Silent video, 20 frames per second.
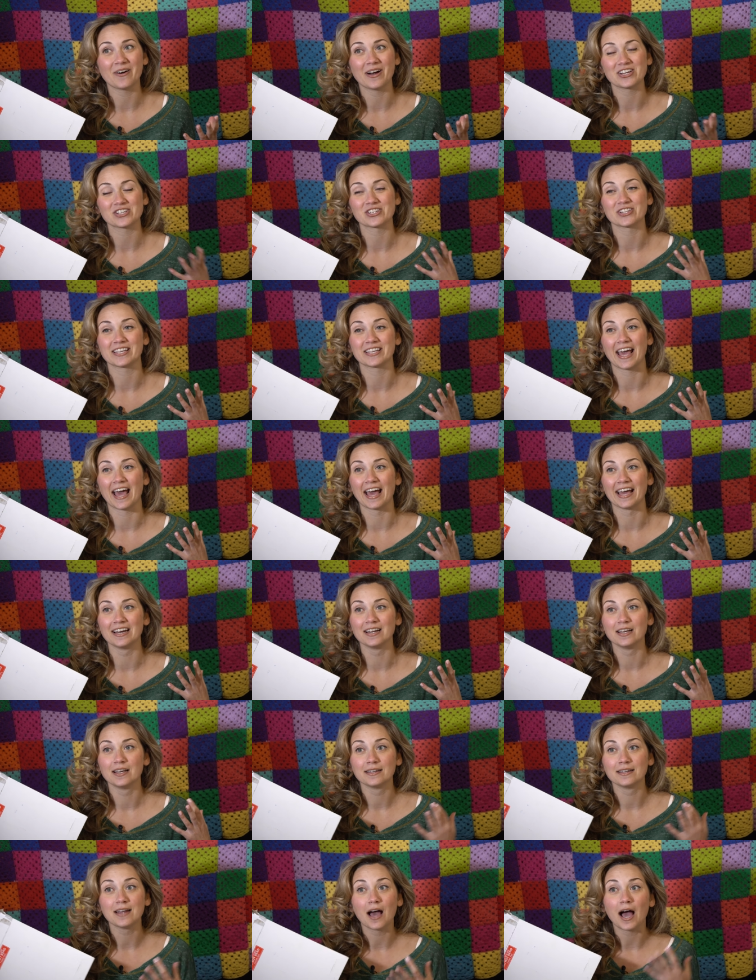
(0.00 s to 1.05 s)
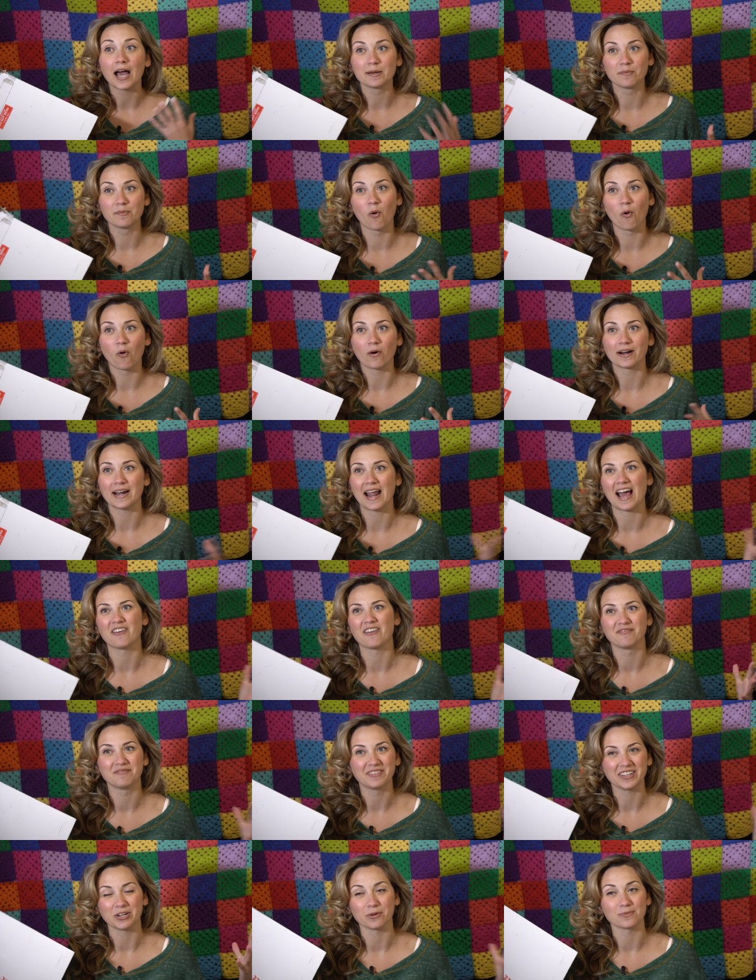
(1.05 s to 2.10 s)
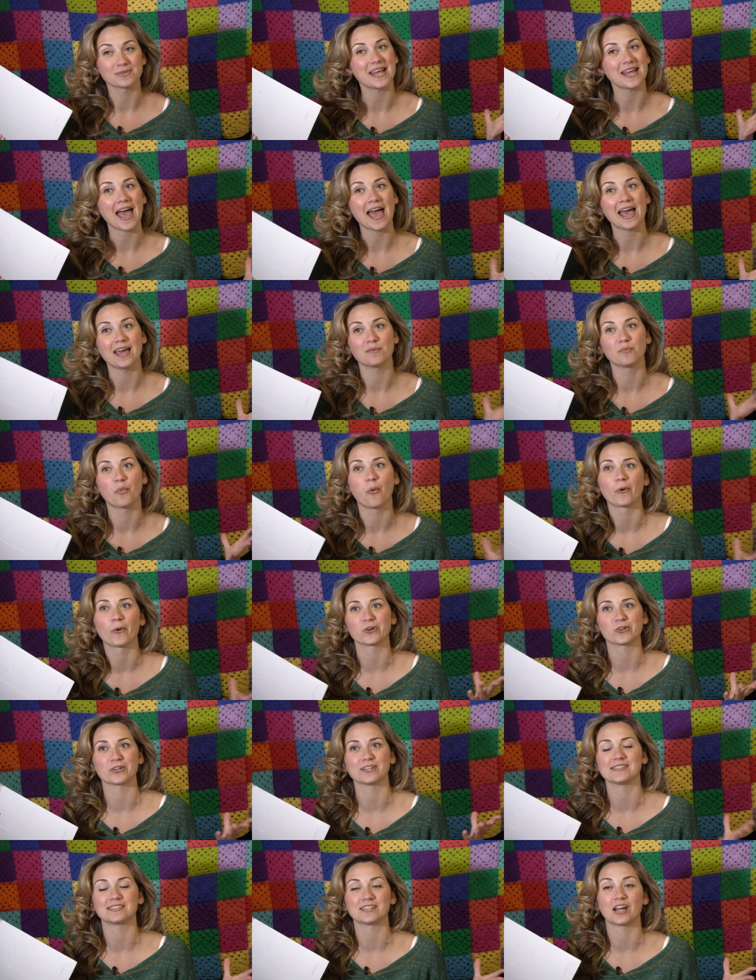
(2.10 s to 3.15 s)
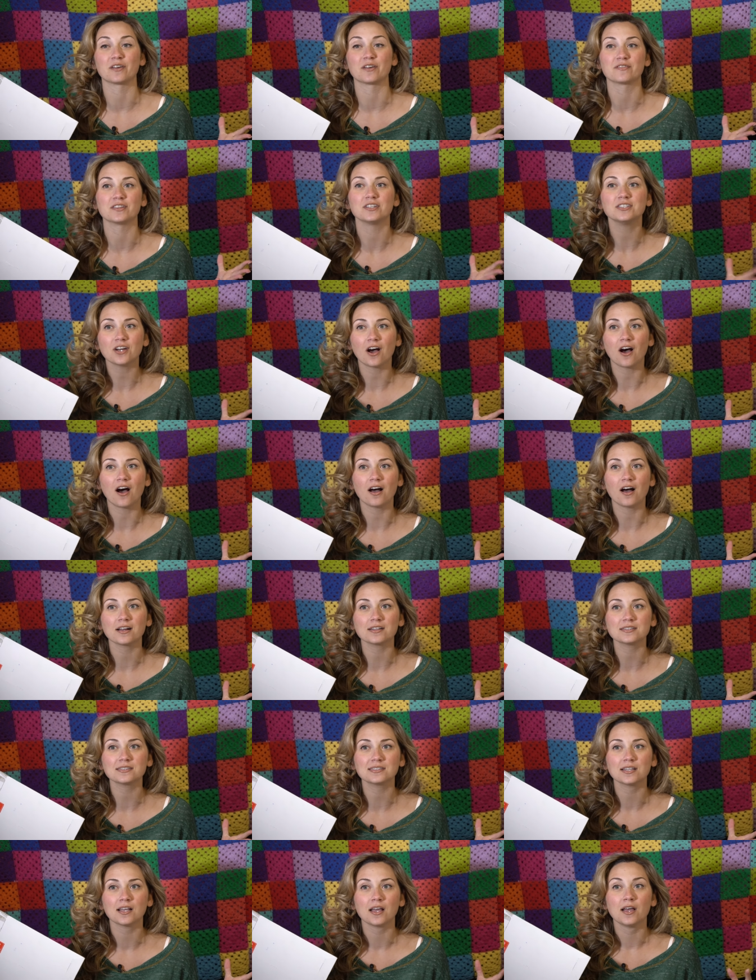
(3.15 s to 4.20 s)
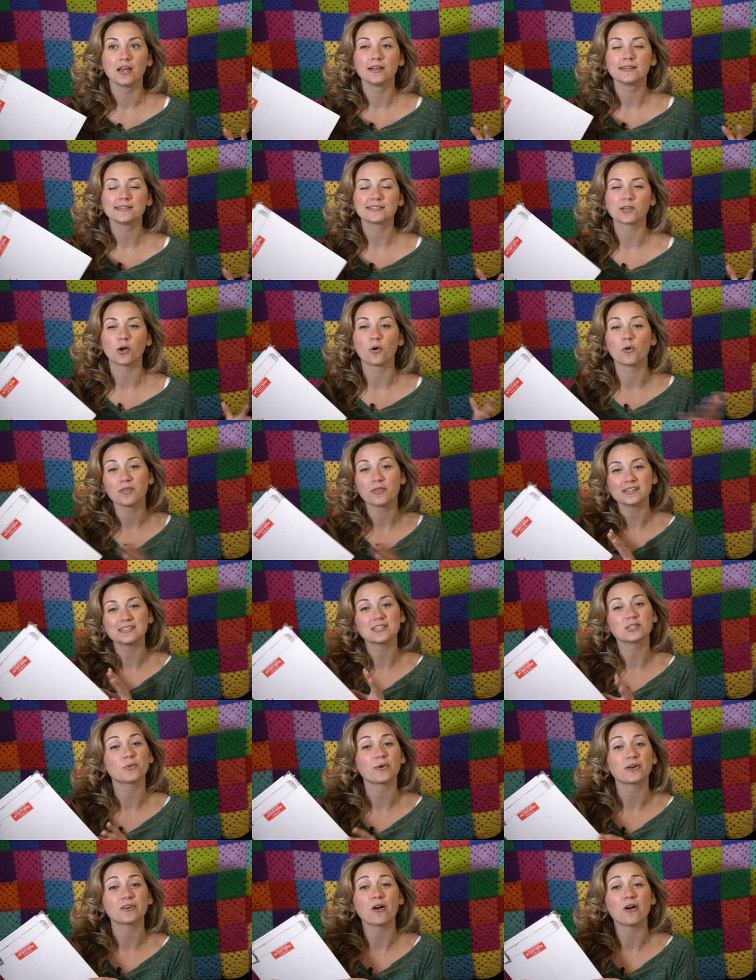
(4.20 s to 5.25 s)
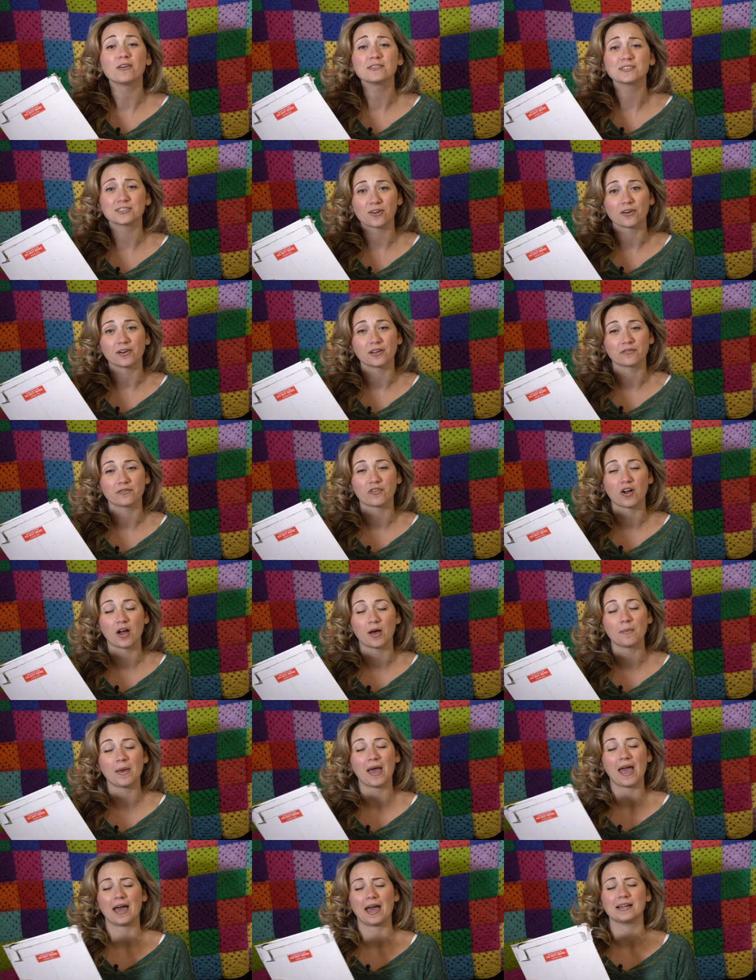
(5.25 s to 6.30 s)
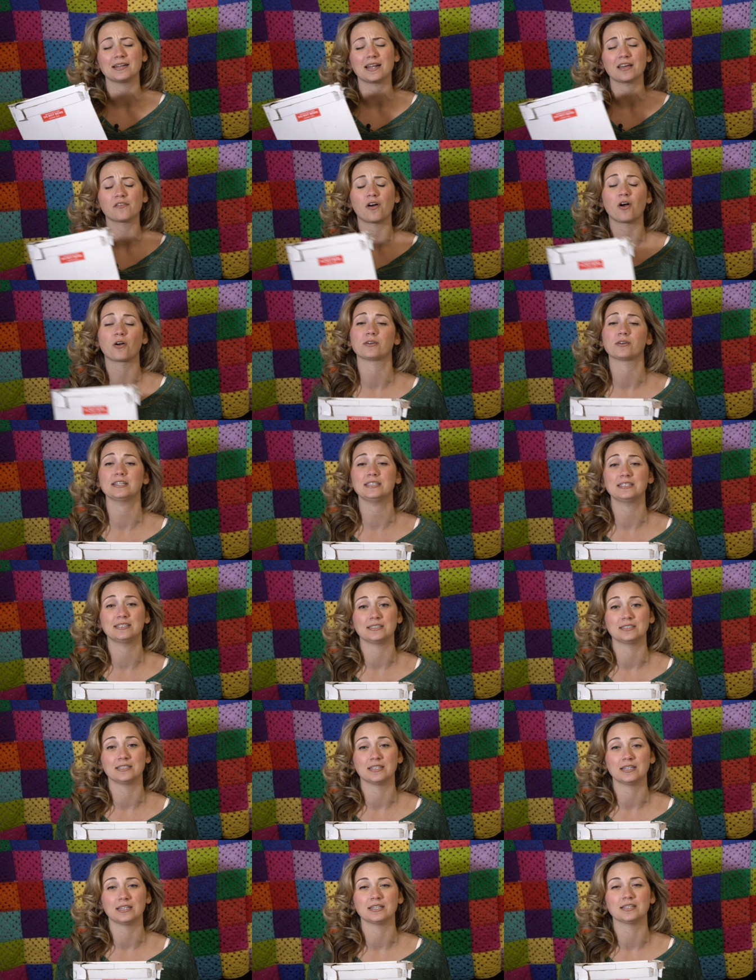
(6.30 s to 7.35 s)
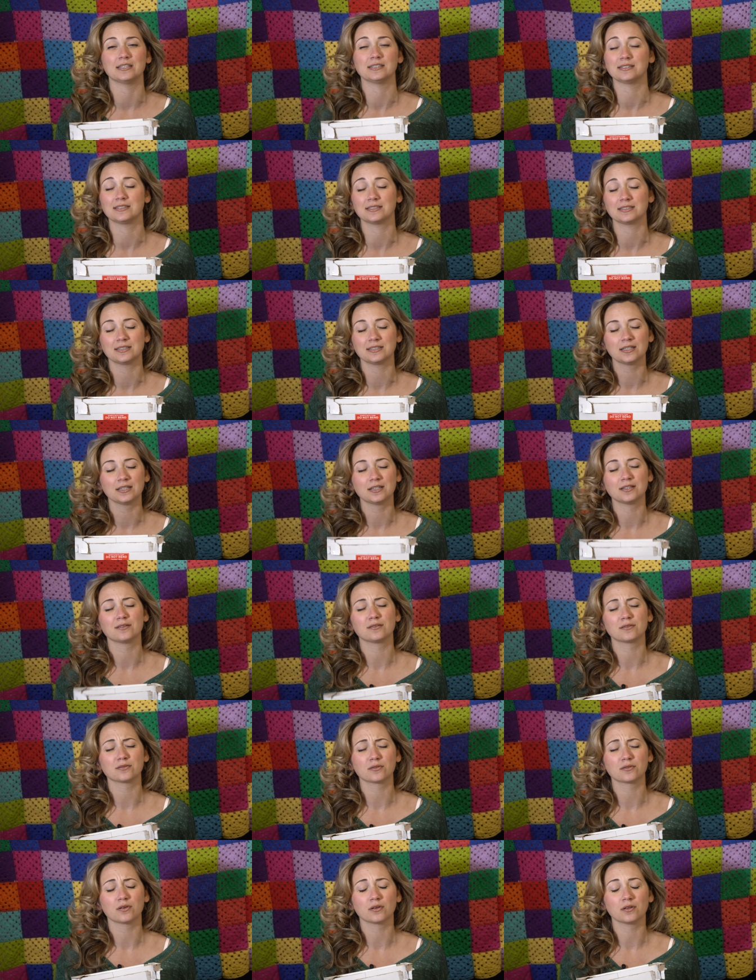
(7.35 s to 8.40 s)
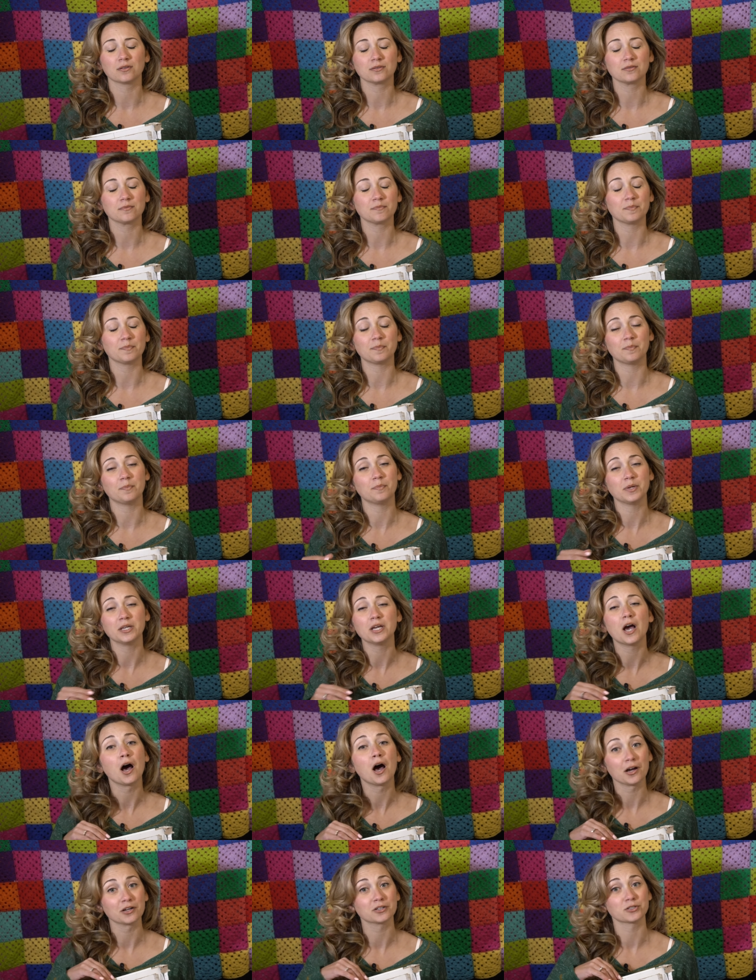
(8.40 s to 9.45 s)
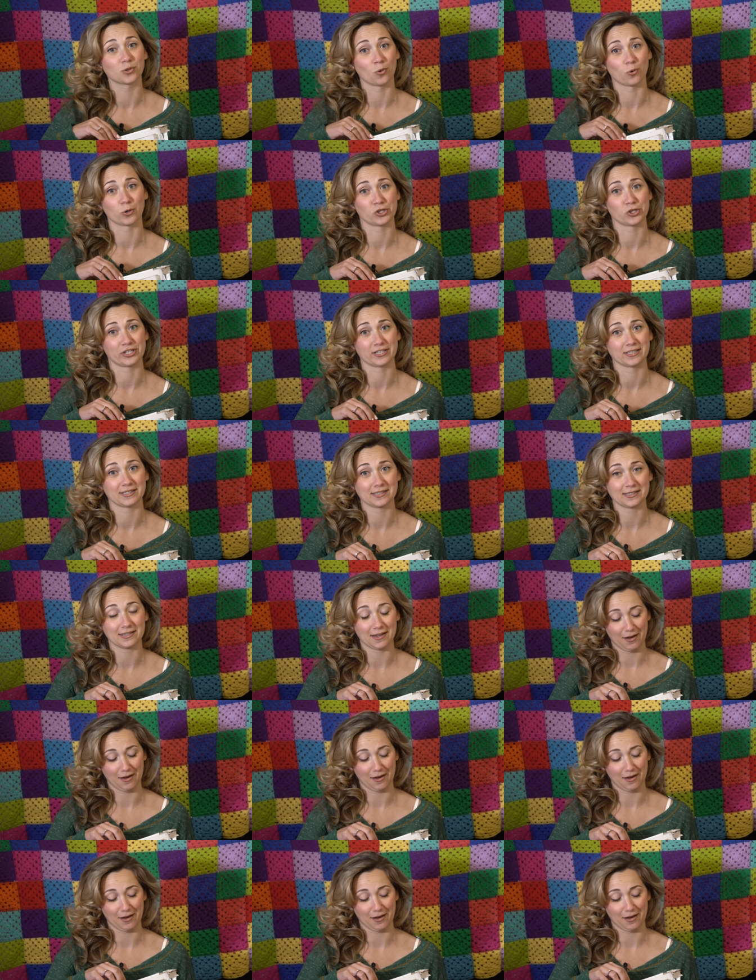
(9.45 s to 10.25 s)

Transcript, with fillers: I should get nine more and have think of 10 portraits done of the dogs. So this is where it all started from and I've already seen it. It is beyond gorgeous.